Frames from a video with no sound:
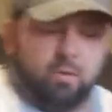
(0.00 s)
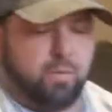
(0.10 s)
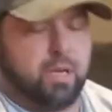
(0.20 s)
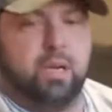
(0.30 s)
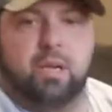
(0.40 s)

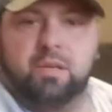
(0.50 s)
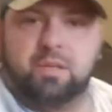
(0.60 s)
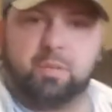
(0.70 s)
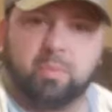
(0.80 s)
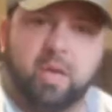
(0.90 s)
we're going to
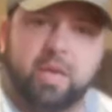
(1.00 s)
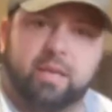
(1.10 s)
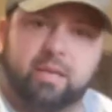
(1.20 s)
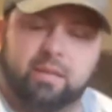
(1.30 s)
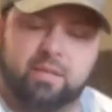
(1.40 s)

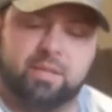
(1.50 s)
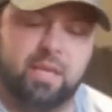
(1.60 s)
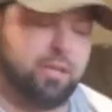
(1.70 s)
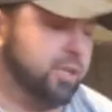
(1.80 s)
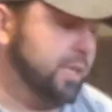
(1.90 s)
spray this
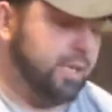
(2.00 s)
section